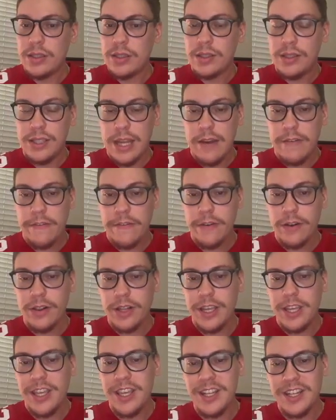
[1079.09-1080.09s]
definitely
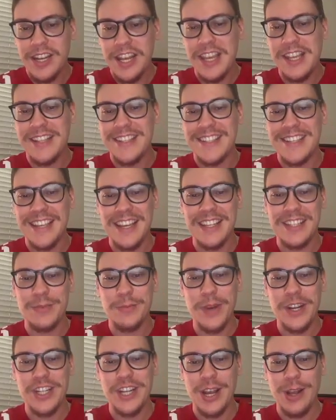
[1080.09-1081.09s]
needs as
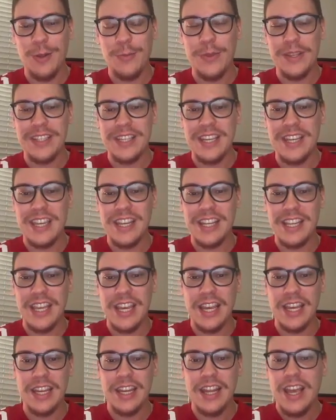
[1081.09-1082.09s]
much help as he can
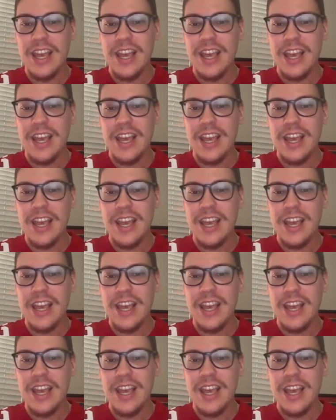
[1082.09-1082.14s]
get.